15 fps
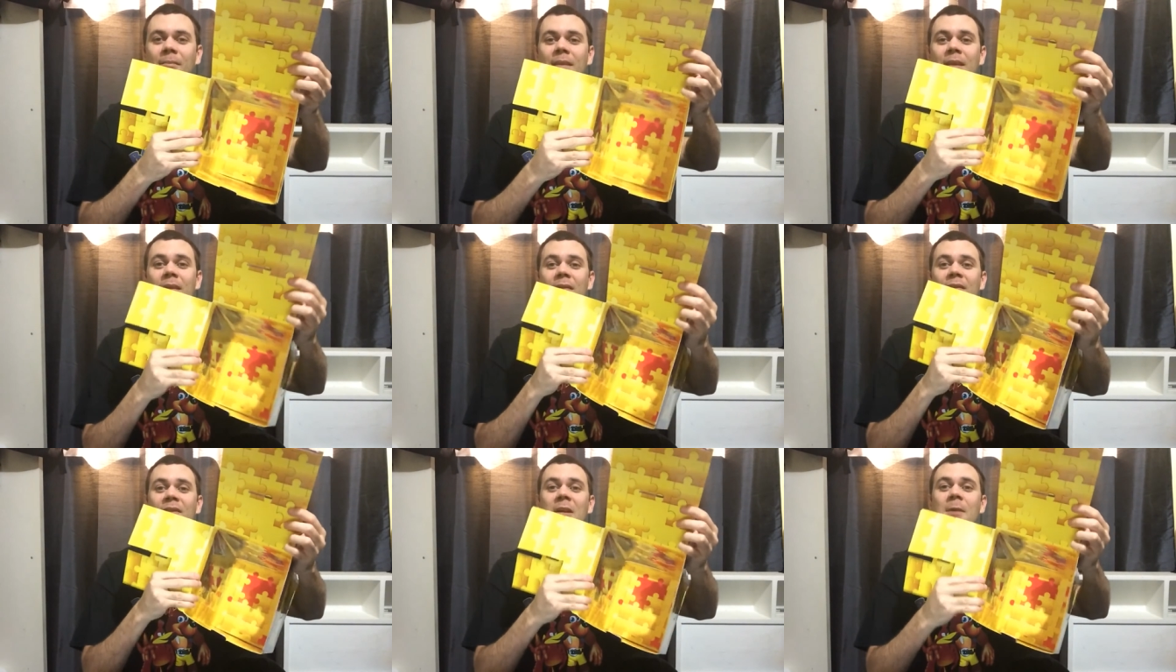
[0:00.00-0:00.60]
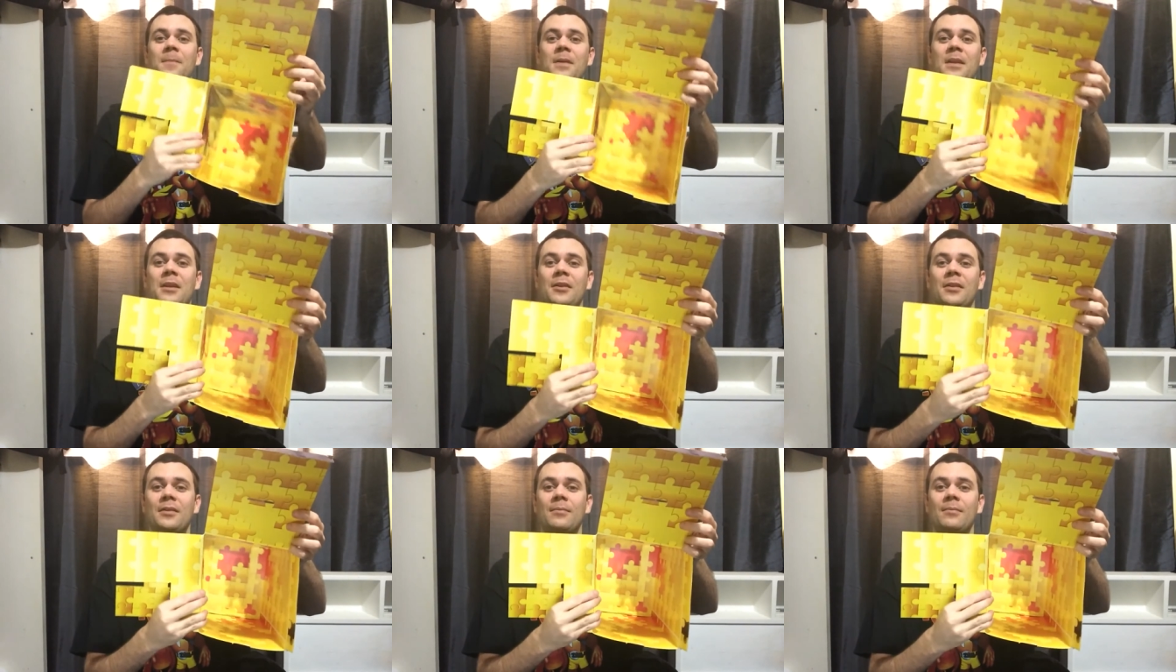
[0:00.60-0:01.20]
yeah, this
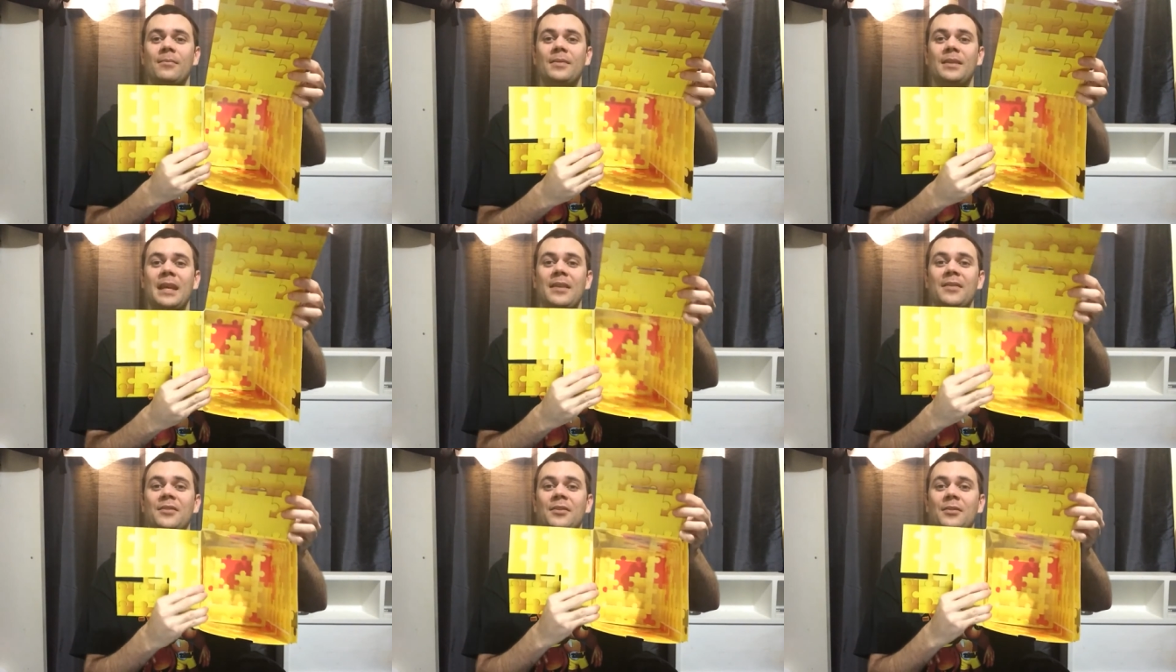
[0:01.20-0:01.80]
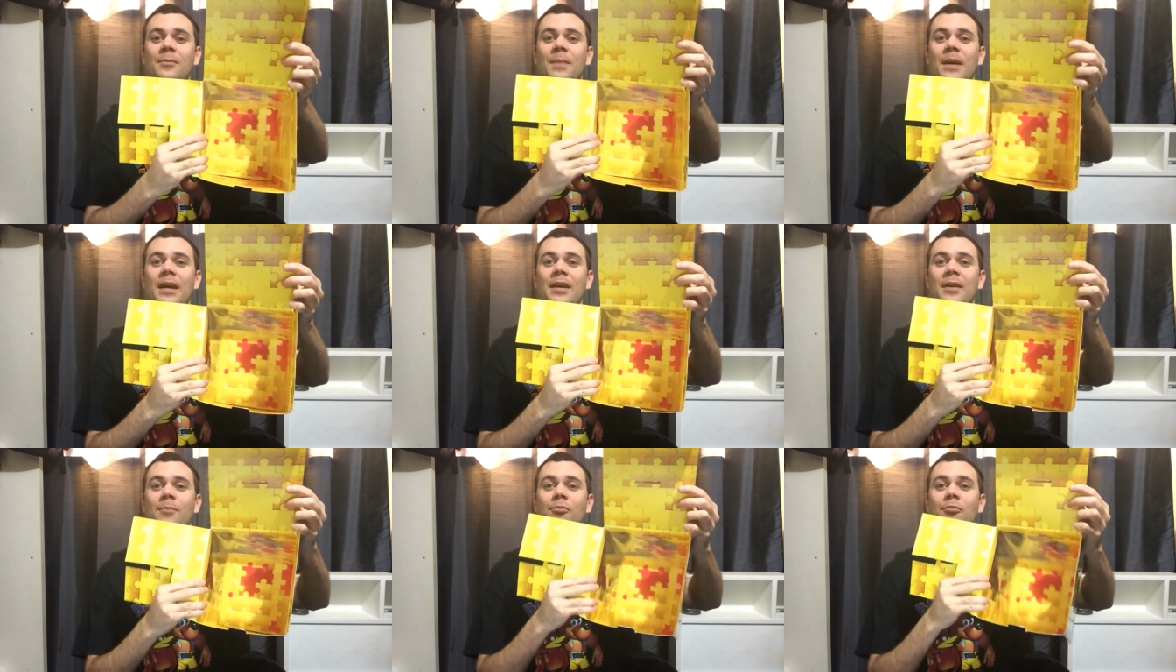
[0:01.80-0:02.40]
company tends to
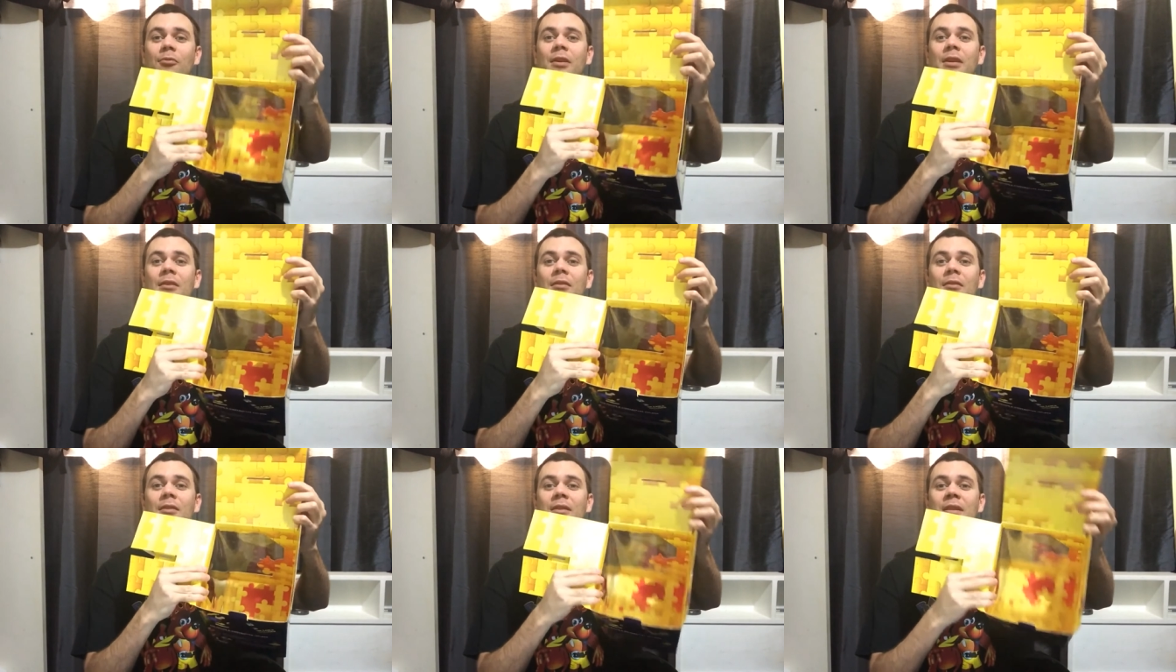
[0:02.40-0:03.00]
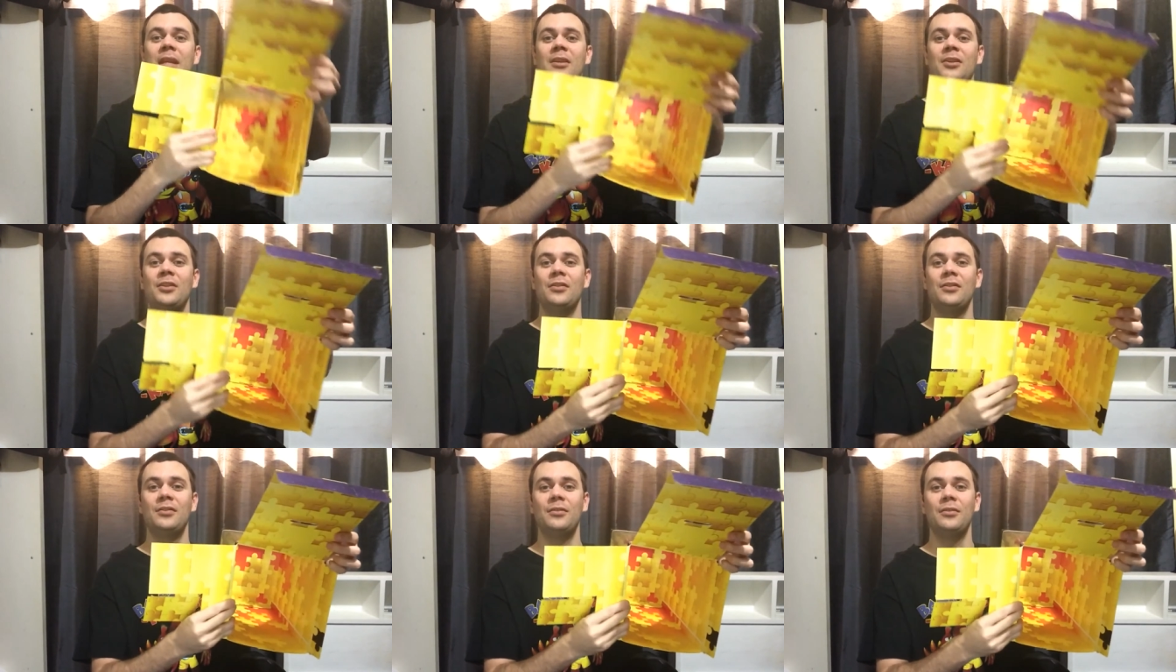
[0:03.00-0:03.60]
pay pretty good
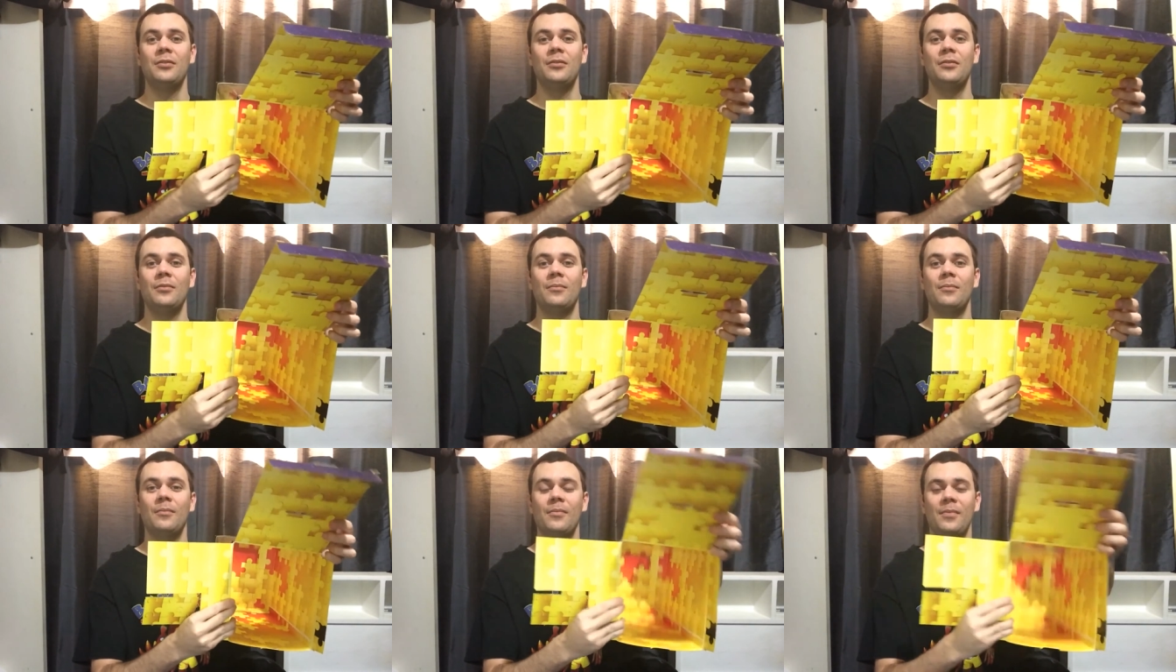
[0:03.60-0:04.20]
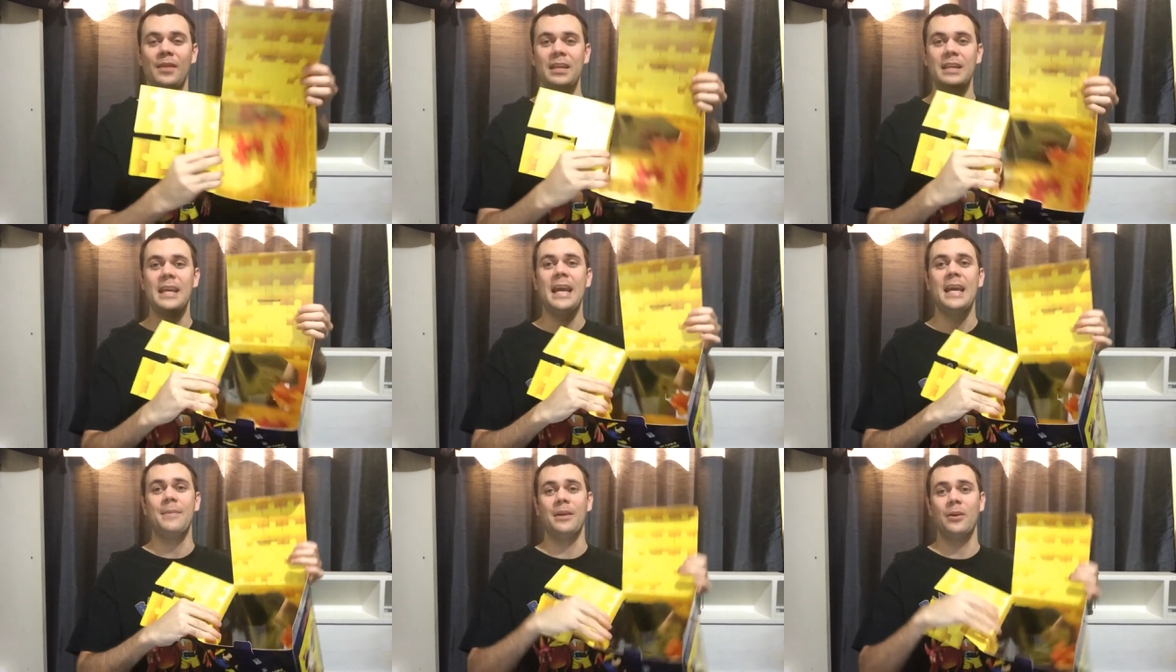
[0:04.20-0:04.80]
attention to the
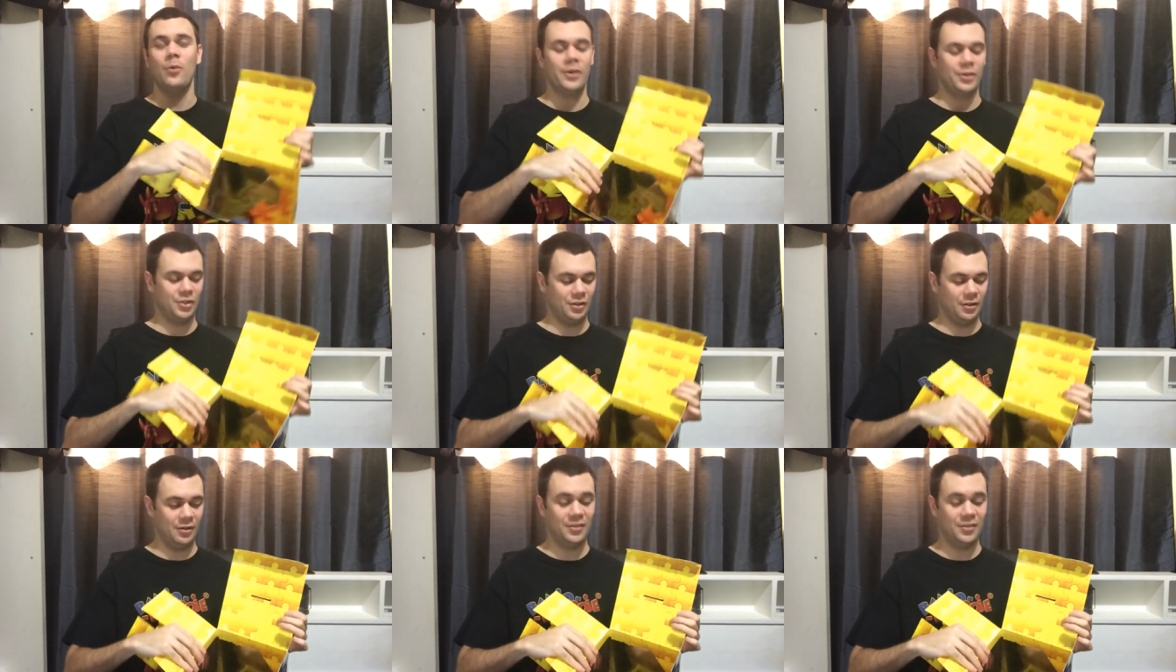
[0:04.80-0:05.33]
game in question.